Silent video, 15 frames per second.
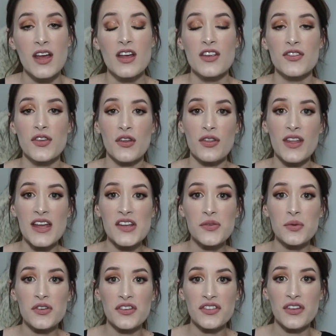So these
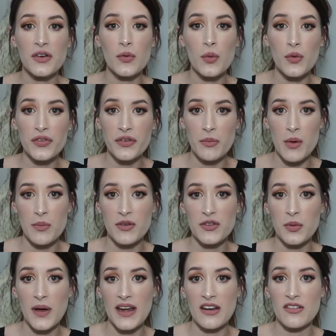were just an awesome
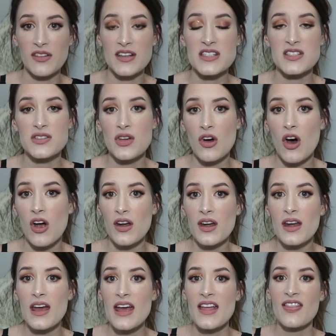in-betweener. They're just
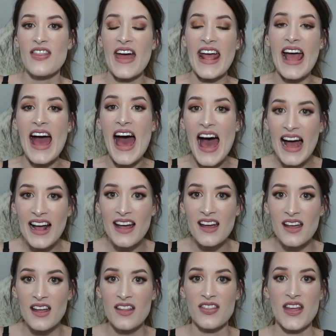cotton, they hug,
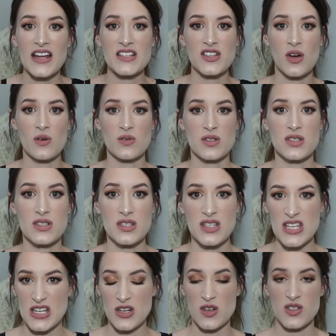
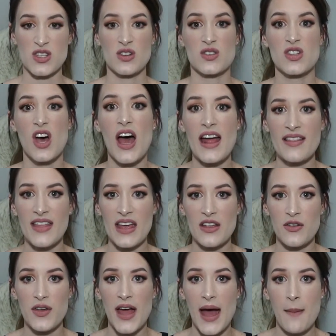they're not so tight that
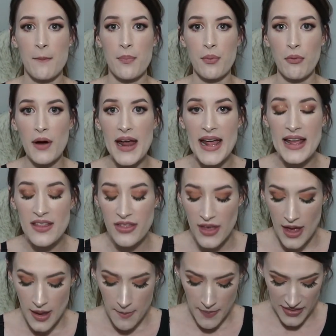you can't breathe,
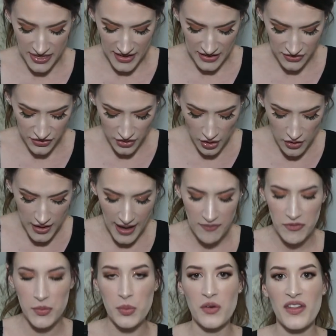but they're so
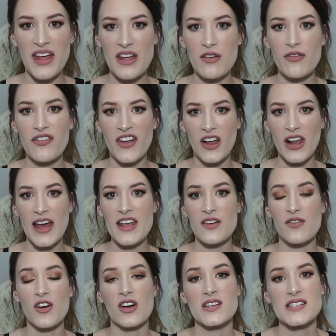comfortable that you feel like
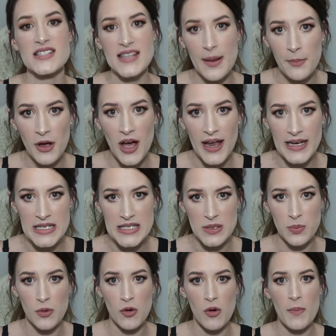you've got some kind of
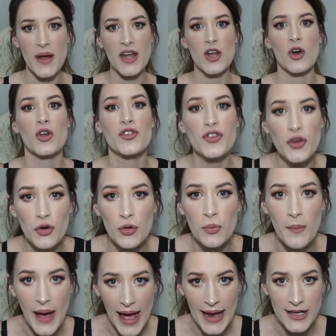support but not too
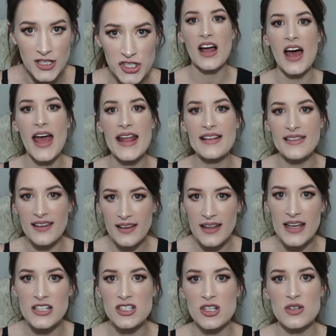much. I did
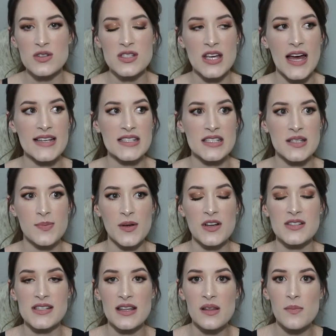get 2 sizes
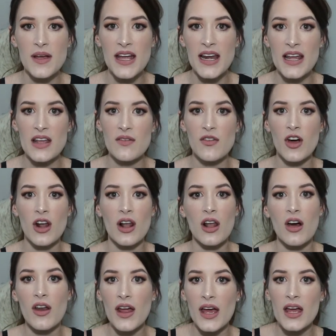because in the beginning you've got a
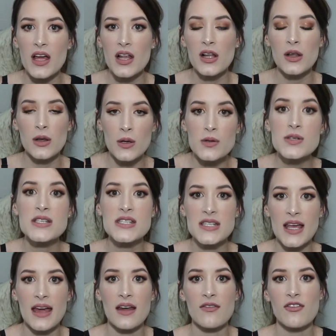lot of loose
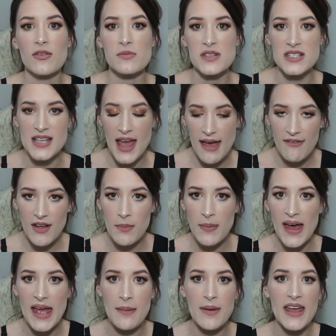skin from just having
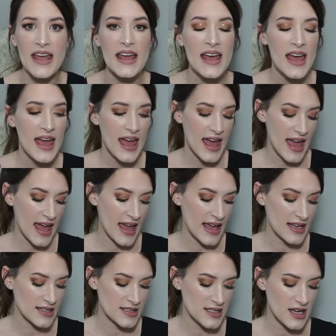baby,
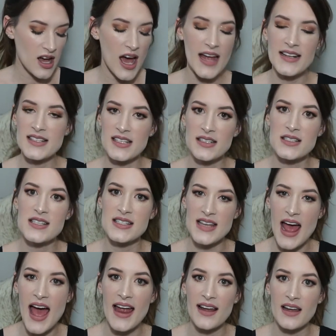and I did
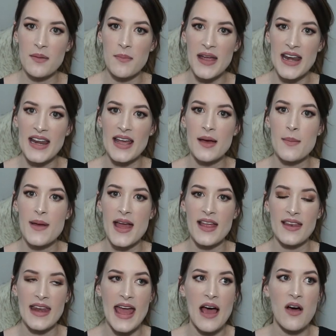start in a medium,
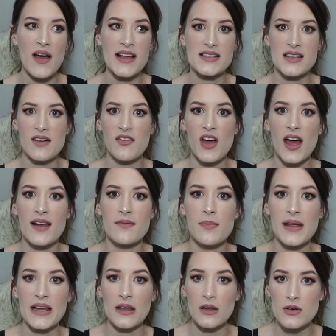and now as I've kind of
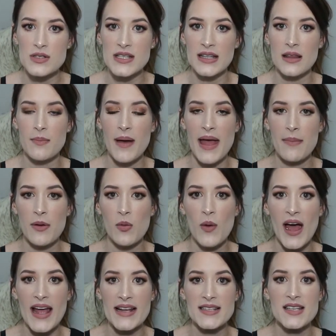been losing the baby
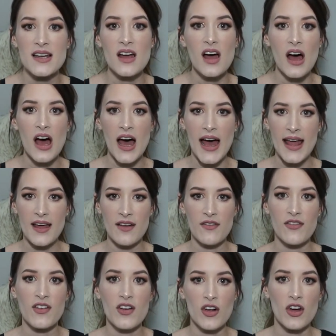weight, I
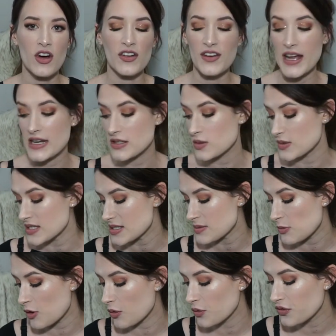have gone down to a
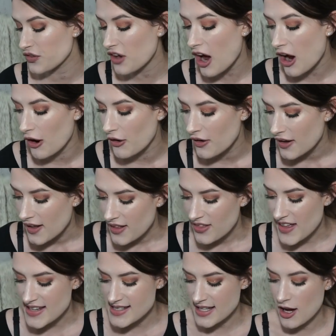small. So
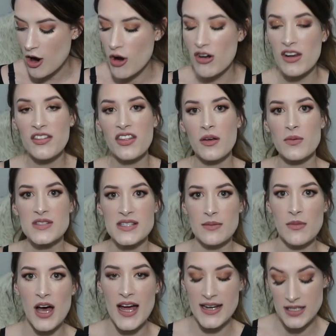that's the only thing with
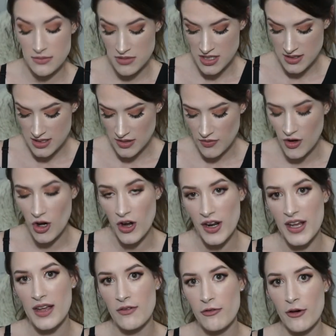some items, is you've got to
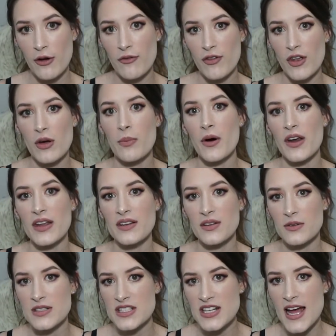give room for your body
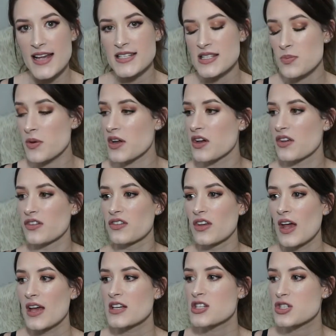to adjust, because
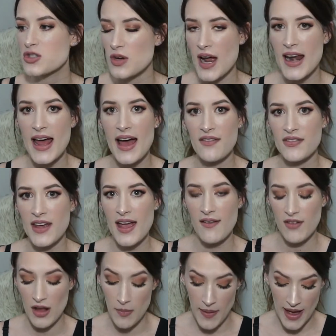straight after
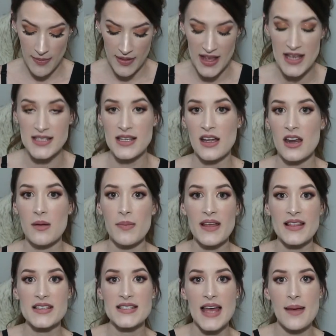having a baby isn't going to
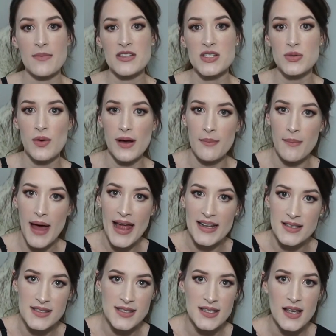be the same as 3
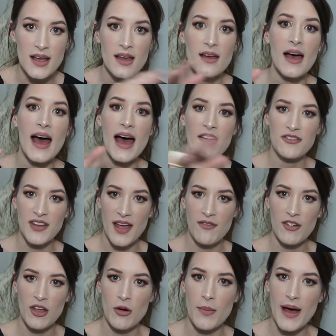months after
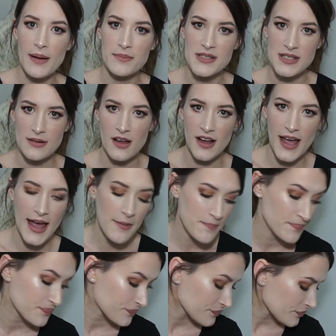having your bubs, okay?
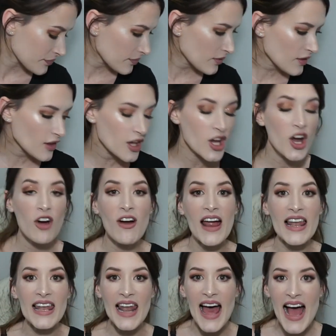
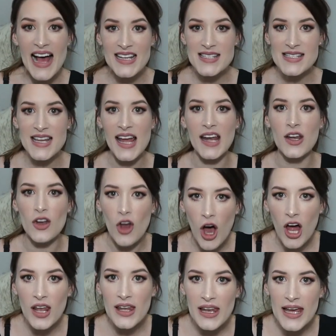Alright, last and
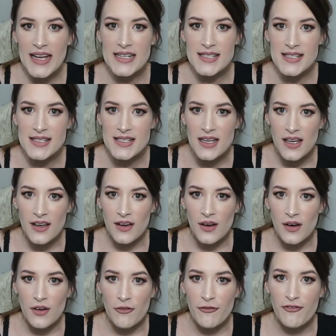not least,
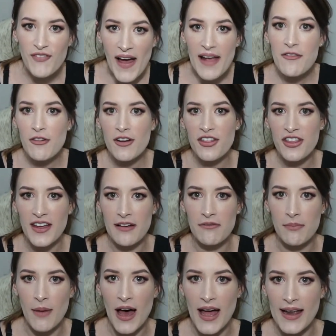favorite thing
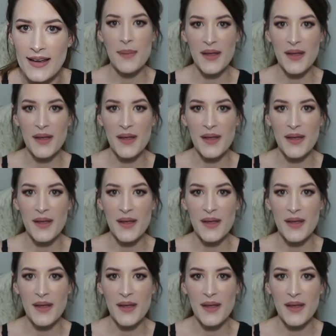of mine.